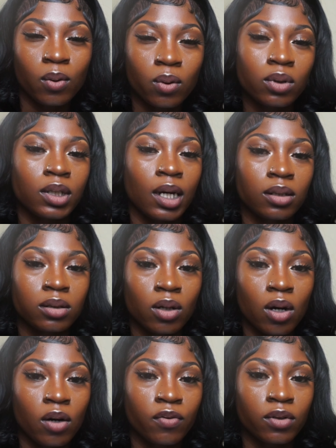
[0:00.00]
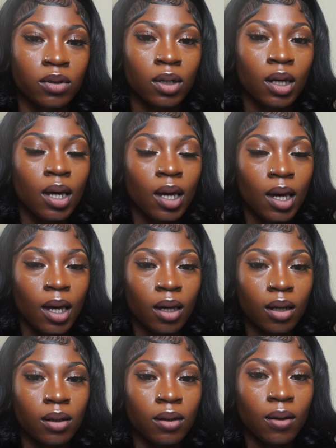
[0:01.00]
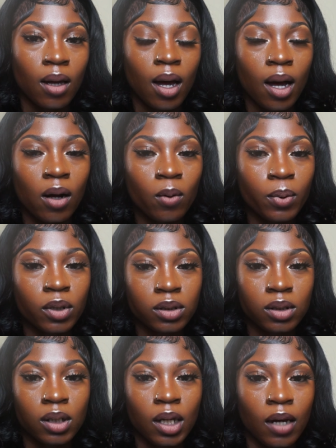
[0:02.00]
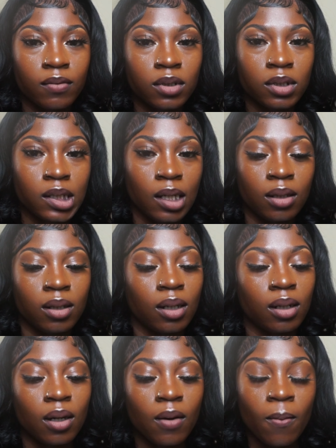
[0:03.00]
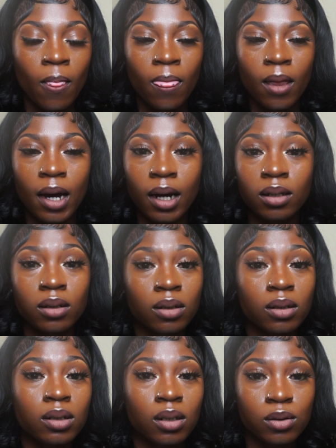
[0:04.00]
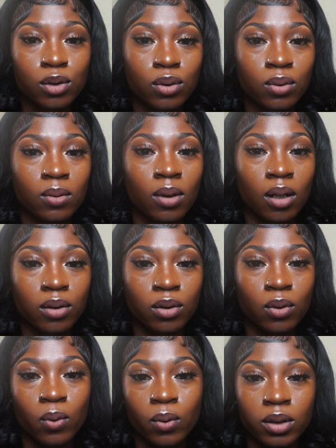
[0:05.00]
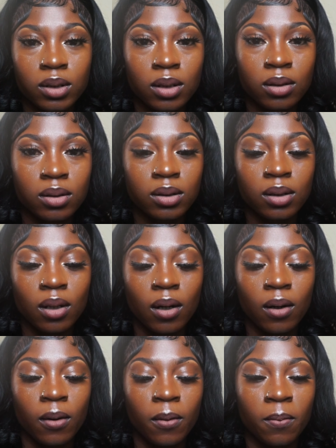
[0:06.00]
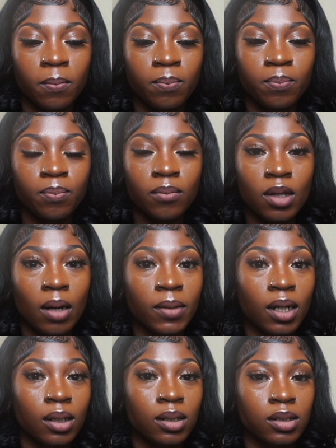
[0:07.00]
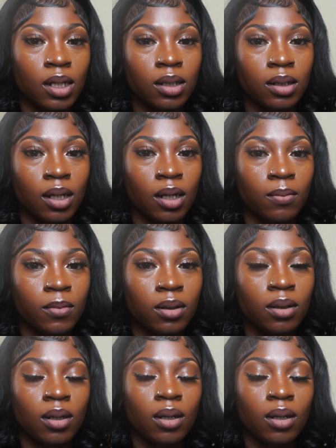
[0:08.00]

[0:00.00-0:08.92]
course has to offer. And I'll personally have to say that I looked into other courses. I'm not gonna say the name,